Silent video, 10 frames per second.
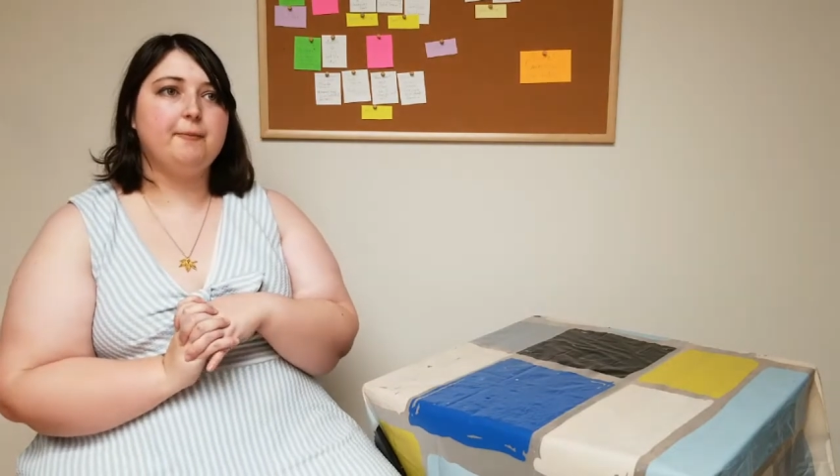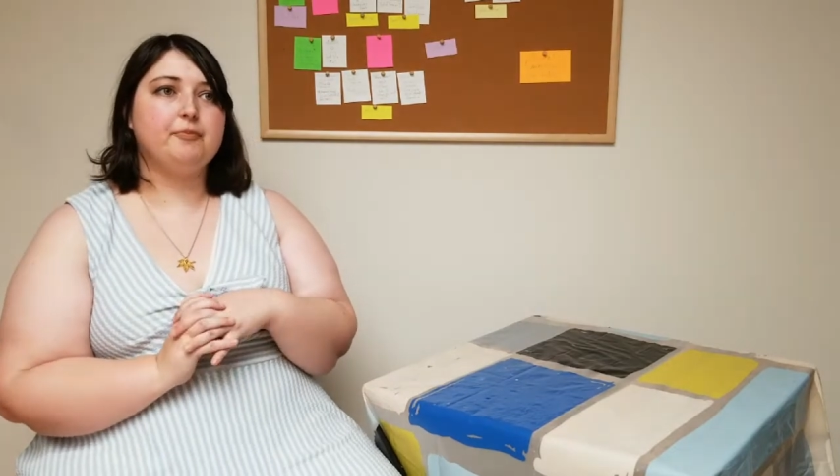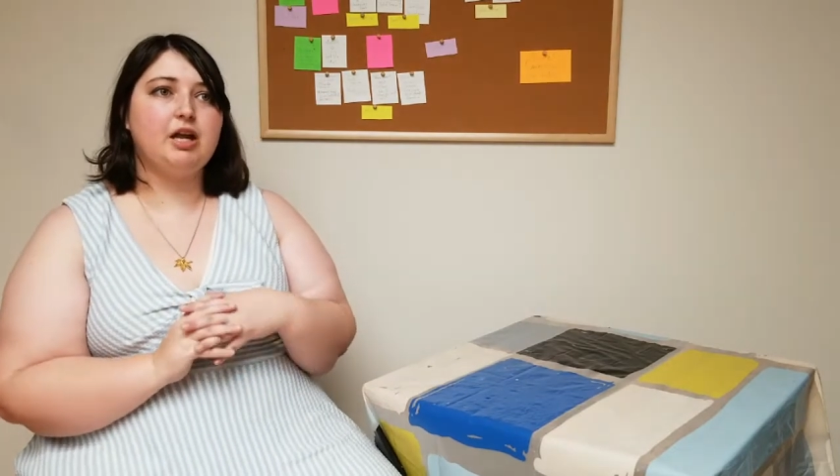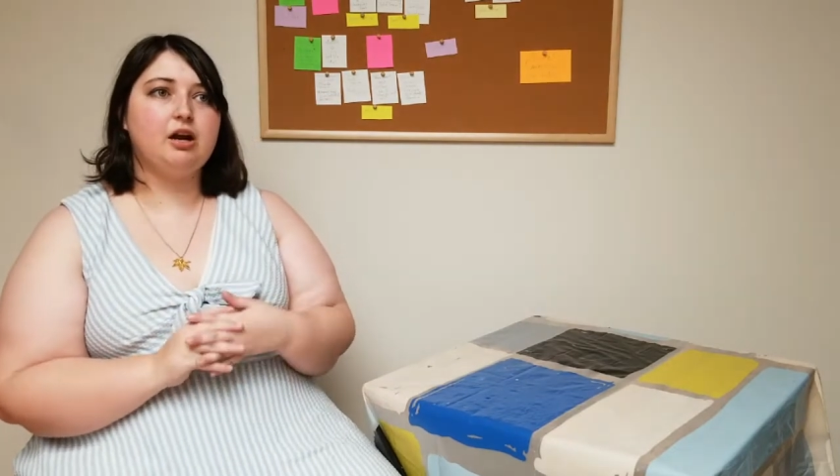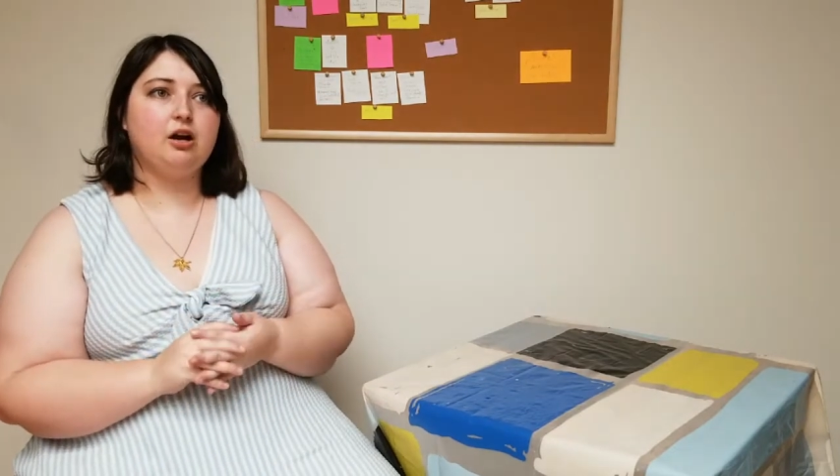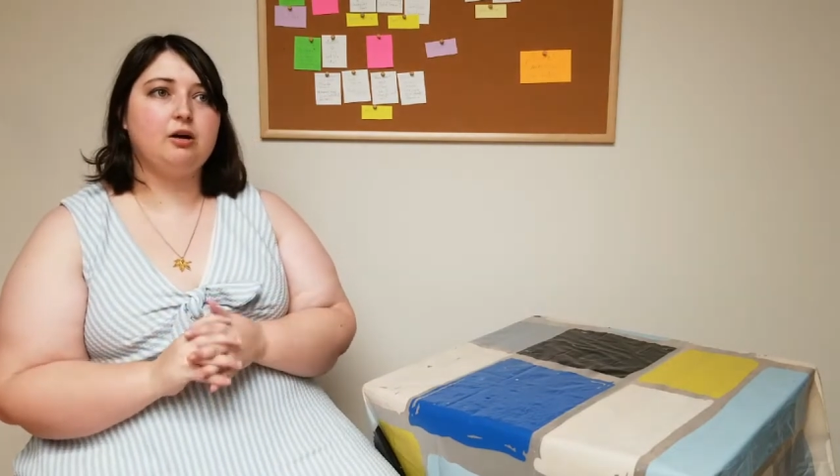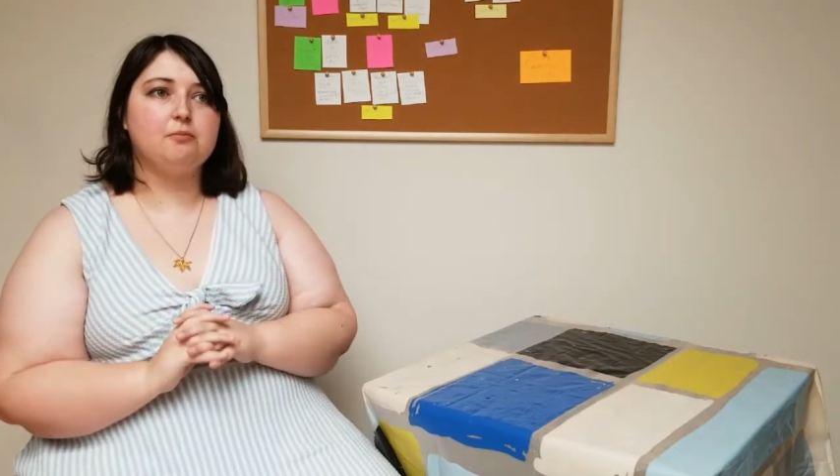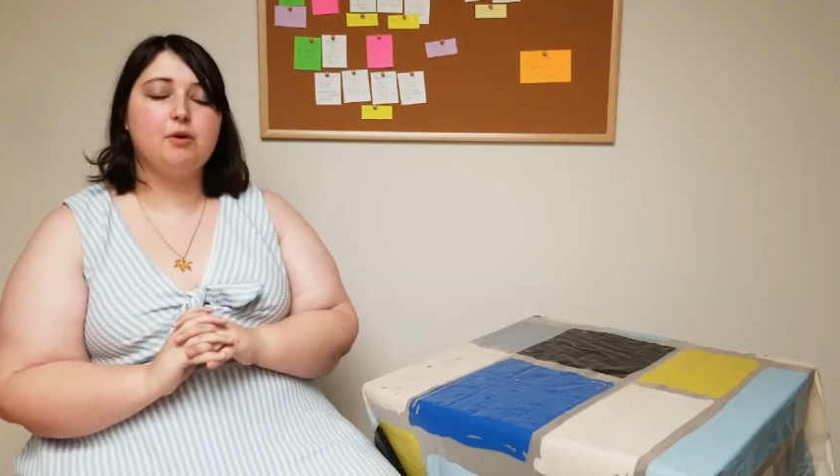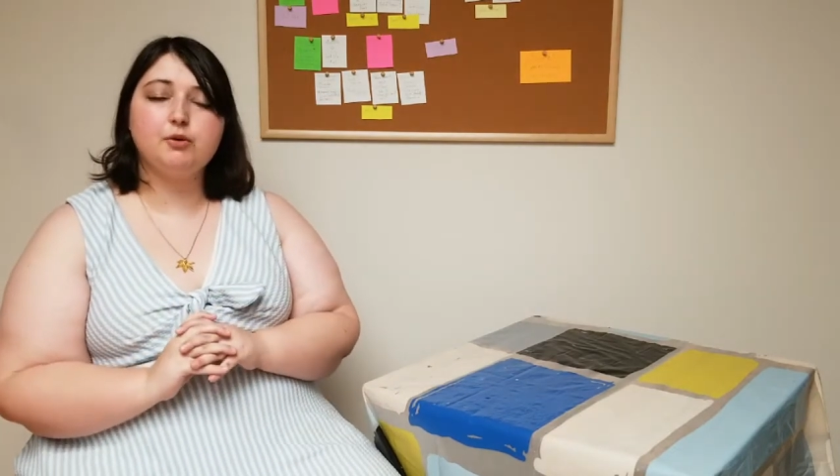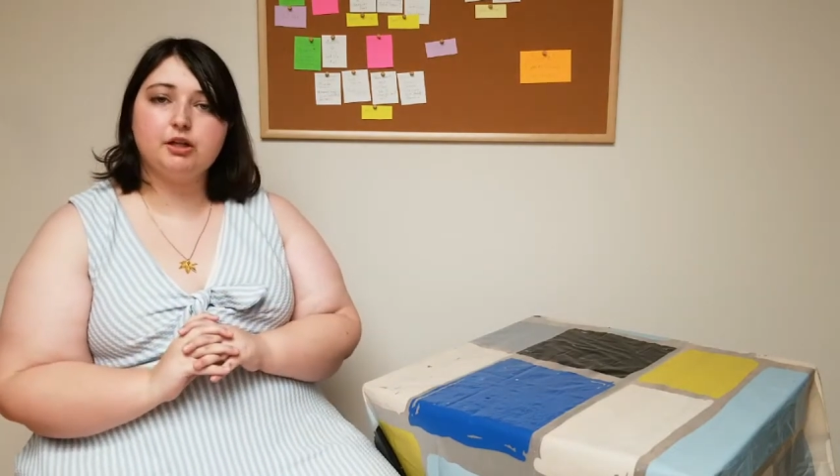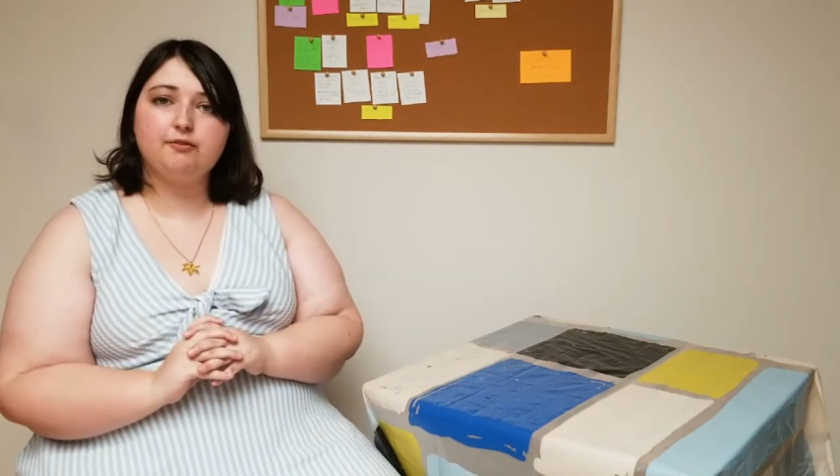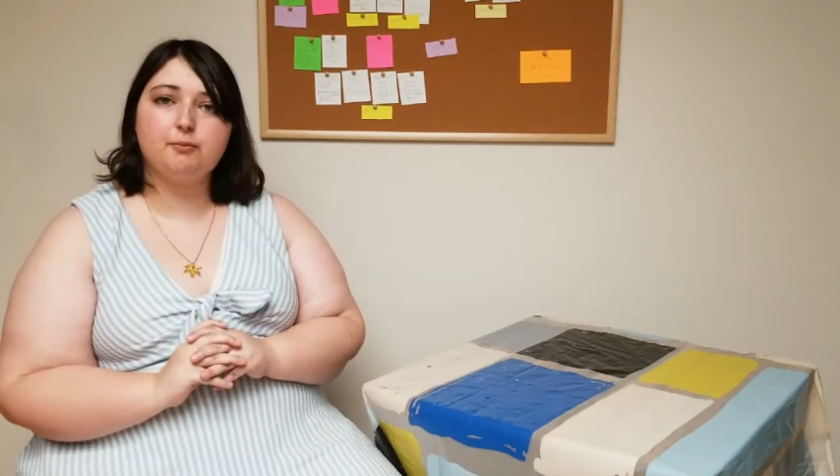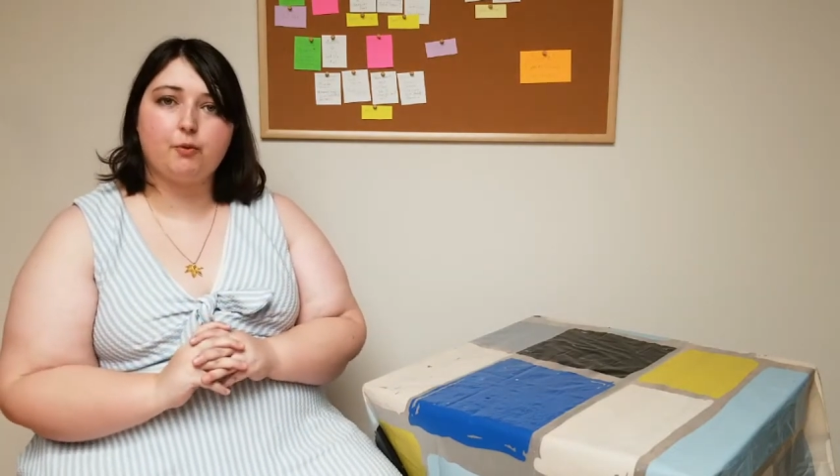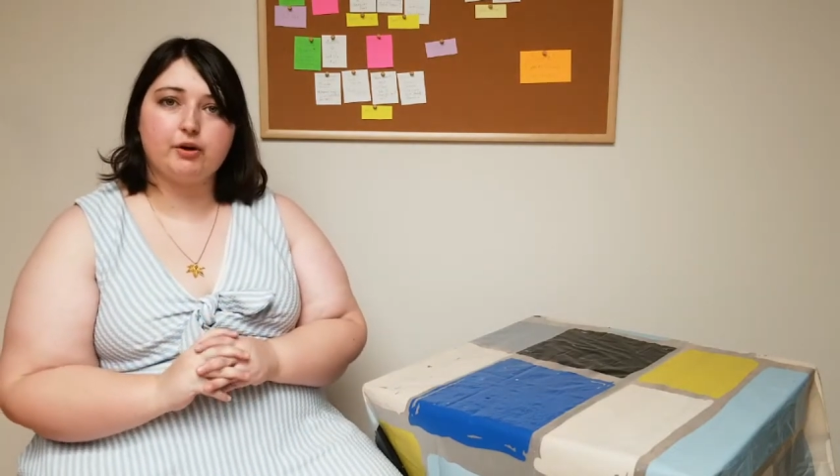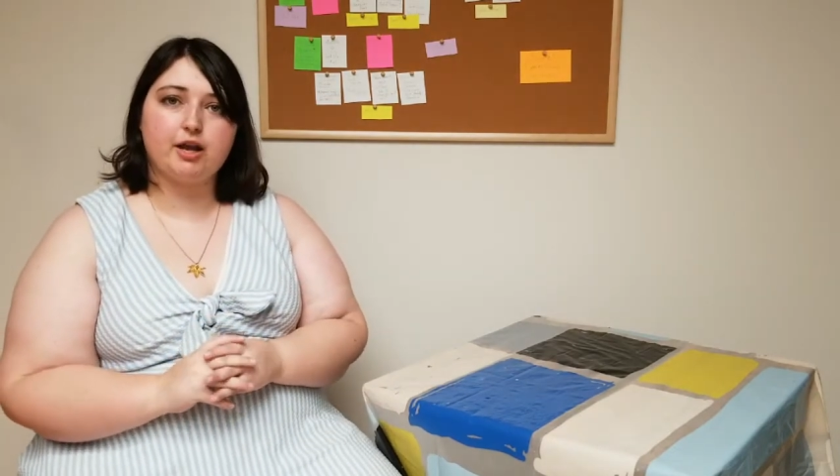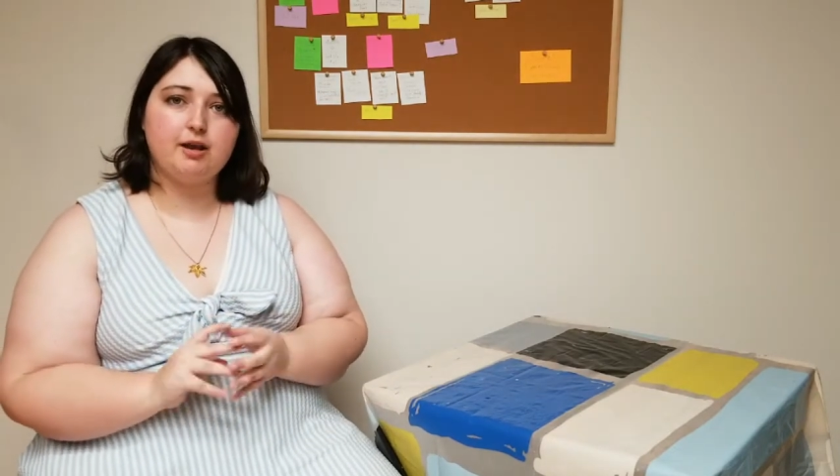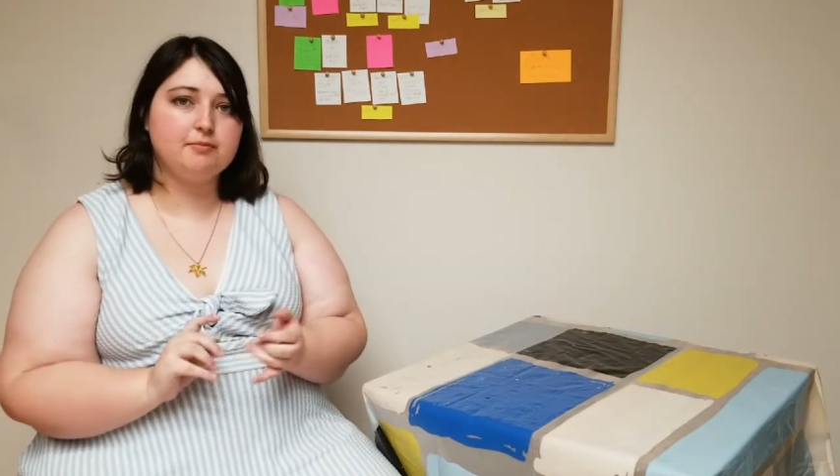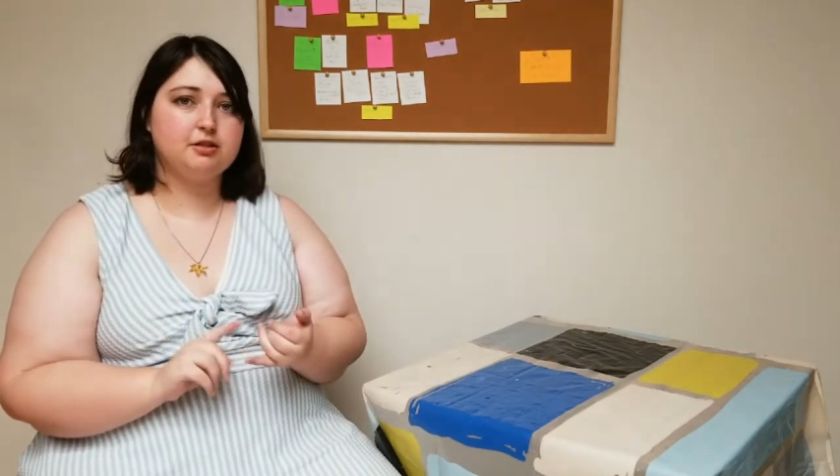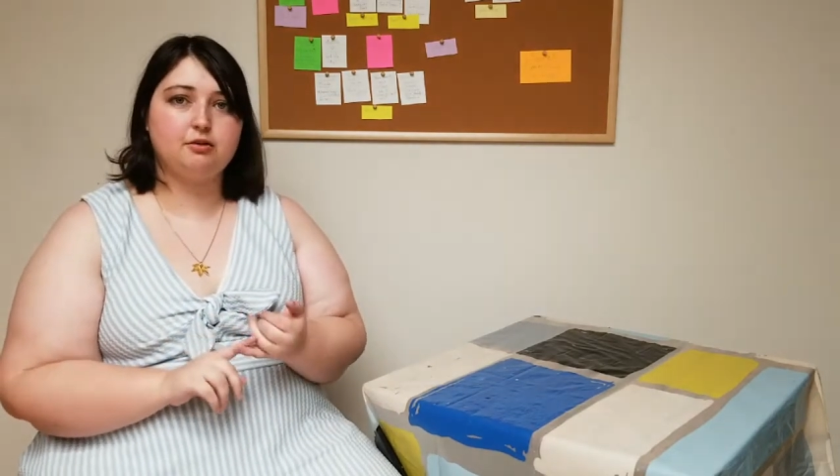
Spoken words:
They are mostly for board games,